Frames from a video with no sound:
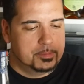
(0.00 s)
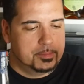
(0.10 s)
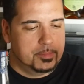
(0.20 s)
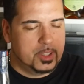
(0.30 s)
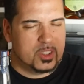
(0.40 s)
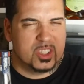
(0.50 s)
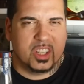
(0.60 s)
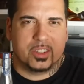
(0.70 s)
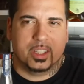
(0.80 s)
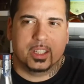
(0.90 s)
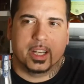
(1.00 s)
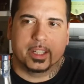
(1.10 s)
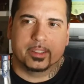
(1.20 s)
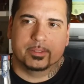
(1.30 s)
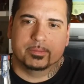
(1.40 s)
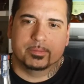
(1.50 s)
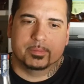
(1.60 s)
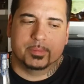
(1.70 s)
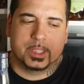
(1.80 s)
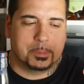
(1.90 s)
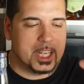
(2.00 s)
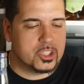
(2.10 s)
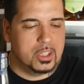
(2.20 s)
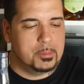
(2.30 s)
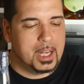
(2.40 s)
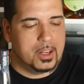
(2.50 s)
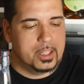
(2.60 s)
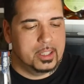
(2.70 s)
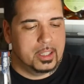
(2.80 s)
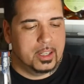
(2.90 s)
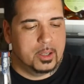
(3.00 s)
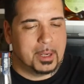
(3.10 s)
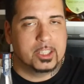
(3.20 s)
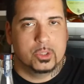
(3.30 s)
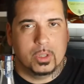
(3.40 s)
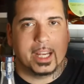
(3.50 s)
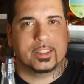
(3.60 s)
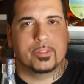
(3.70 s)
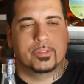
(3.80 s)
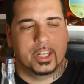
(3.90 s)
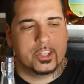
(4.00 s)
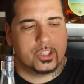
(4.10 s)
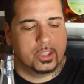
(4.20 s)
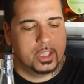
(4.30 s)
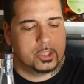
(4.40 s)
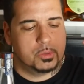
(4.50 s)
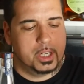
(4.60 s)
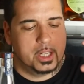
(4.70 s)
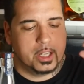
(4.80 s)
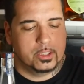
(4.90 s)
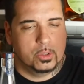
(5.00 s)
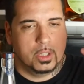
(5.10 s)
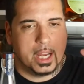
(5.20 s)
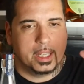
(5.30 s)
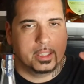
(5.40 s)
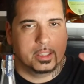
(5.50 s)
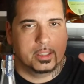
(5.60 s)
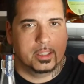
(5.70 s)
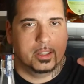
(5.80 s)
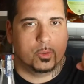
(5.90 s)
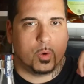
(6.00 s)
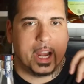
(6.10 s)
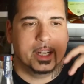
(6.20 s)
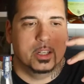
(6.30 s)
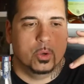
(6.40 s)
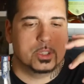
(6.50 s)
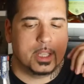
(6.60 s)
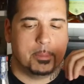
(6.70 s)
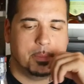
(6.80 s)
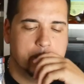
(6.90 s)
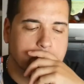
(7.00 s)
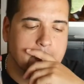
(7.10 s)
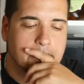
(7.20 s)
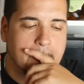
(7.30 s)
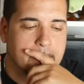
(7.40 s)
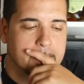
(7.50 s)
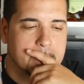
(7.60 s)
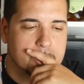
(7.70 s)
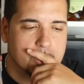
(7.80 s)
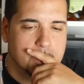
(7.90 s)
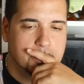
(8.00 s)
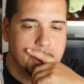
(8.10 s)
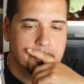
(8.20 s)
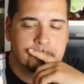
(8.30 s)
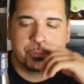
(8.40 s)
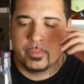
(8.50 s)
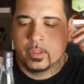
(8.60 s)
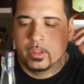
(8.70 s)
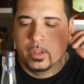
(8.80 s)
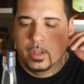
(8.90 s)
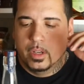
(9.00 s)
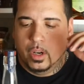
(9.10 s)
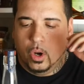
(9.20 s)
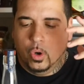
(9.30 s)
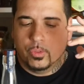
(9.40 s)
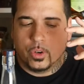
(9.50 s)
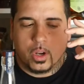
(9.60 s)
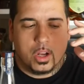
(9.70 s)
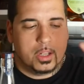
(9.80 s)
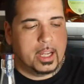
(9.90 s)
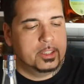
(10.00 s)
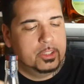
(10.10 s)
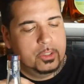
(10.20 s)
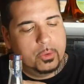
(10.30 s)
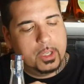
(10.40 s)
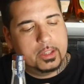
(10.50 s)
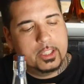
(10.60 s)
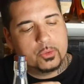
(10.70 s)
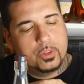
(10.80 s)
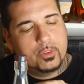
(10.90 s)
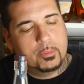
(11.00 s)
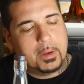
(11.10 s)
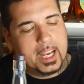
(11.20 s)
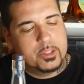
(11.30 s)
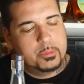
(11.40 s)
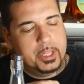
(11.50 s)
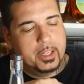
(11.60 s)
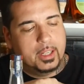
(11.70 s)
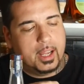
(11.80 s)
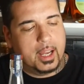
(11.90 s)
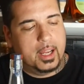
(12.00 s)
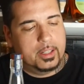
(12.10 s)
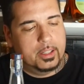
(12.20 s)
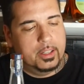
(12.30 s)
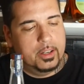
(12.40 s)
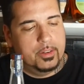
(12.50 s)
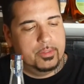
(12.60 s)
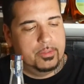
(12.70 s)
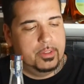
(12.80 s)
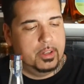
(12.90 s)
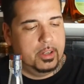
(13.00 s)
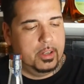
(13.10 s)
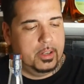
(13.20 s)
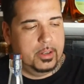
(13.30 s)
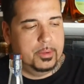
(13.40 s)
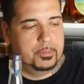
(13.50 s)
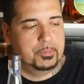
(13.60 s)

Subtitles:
There's nothing like special about it. I do like the finish on this one, and I do like the rye notes that come out on this one, but overall, and you know what, this one reminds me a lot of the